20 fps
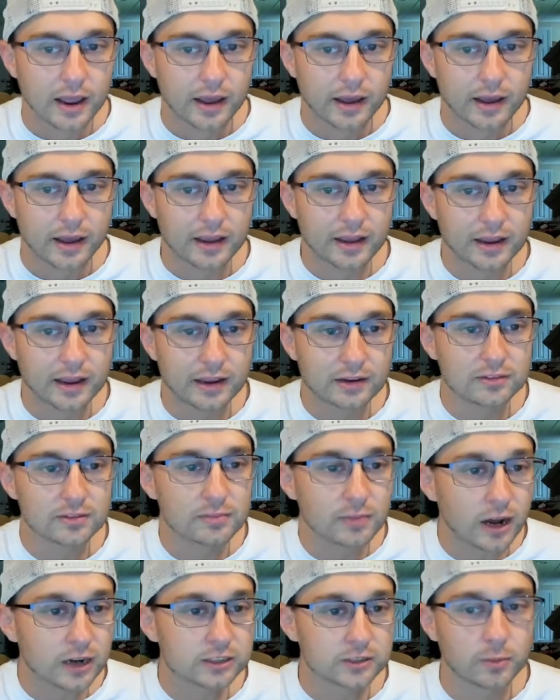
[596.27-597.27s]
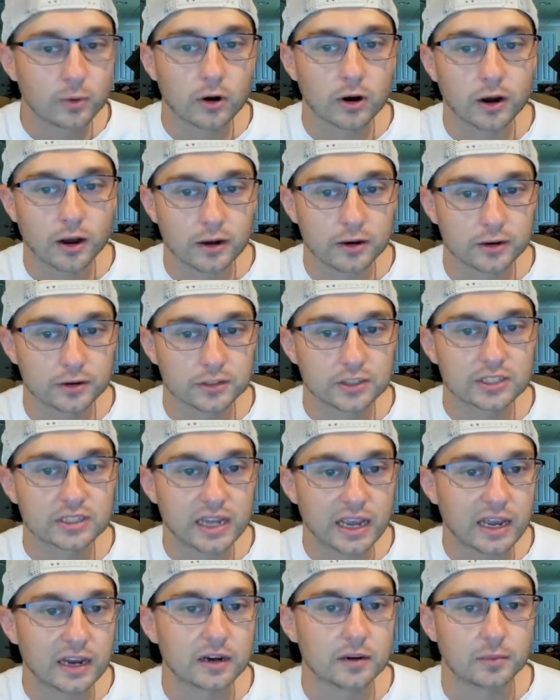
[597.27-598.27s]
it's much more
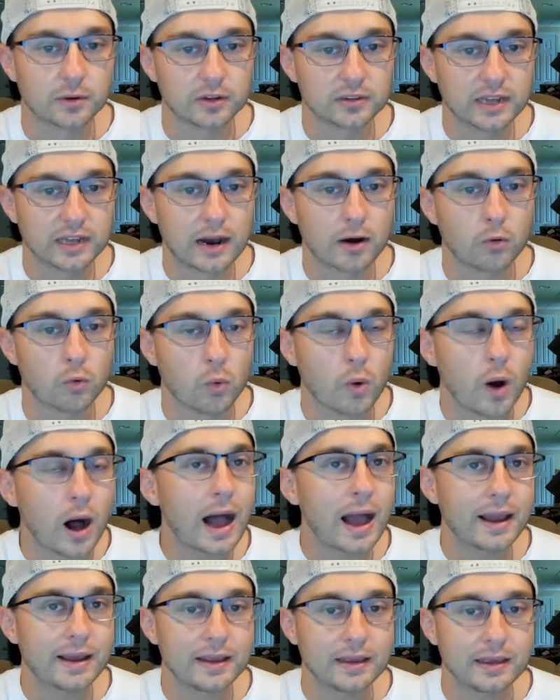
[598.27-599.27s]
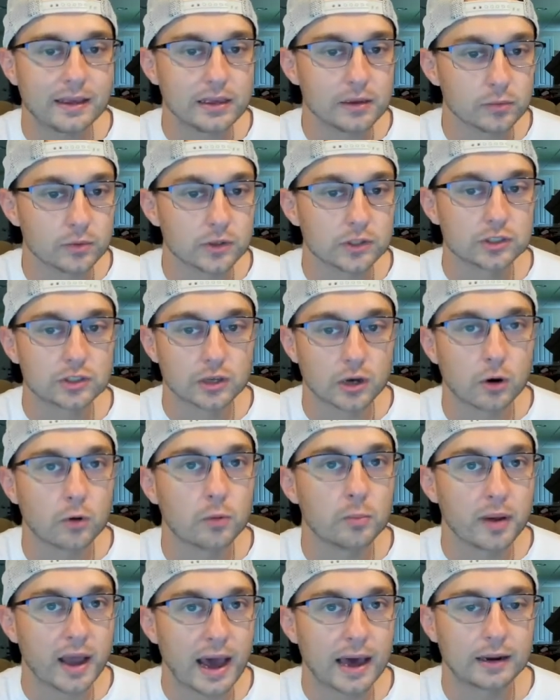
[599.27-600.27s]
understandable now why he was so
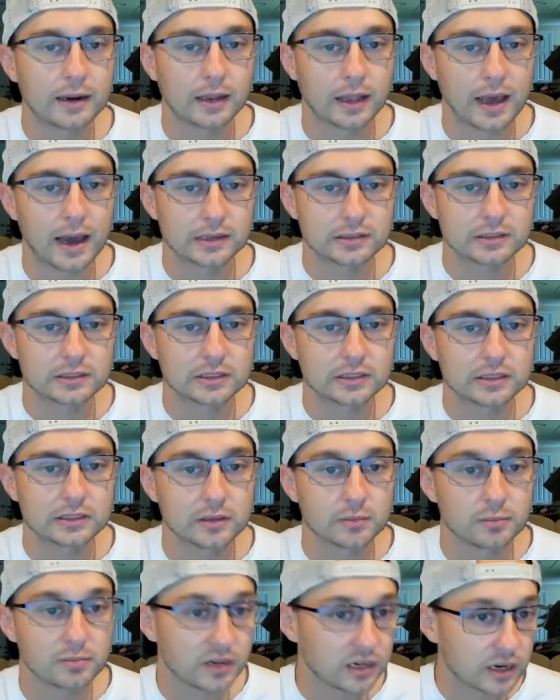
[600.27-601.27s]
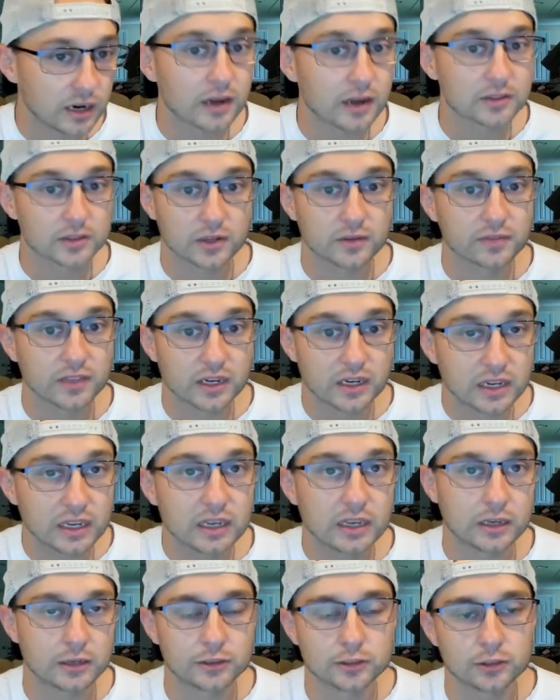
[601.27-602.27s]
bad last season because of the
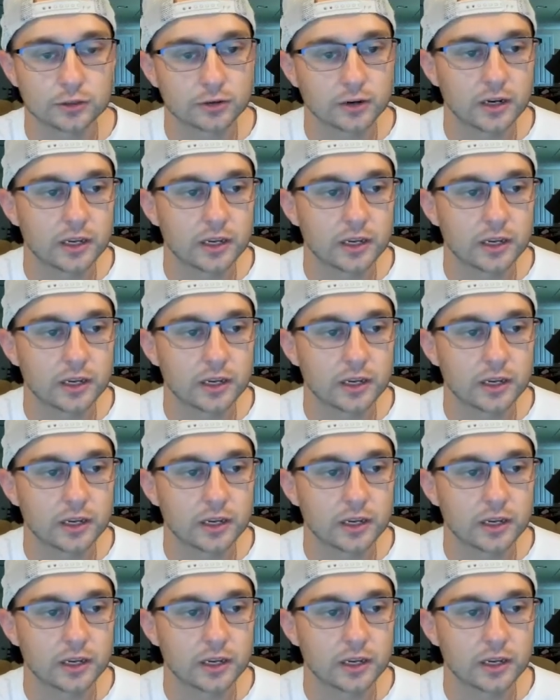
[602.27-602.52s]
knee injury